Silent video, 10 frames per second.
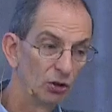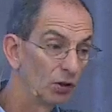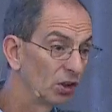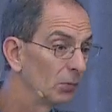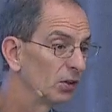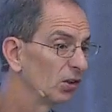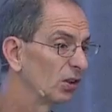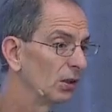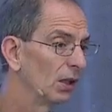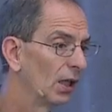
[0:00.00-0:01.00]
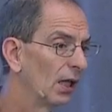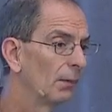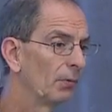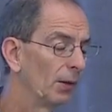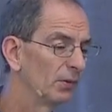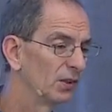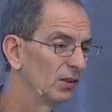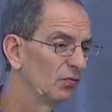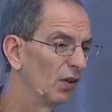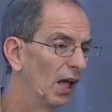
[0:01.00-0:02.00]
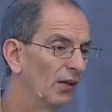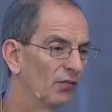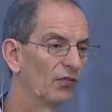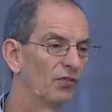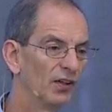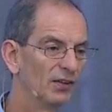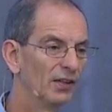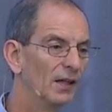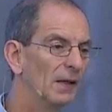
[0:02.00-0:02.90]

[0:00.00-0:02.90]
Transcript: So he seems to see the land promises as fulfilled,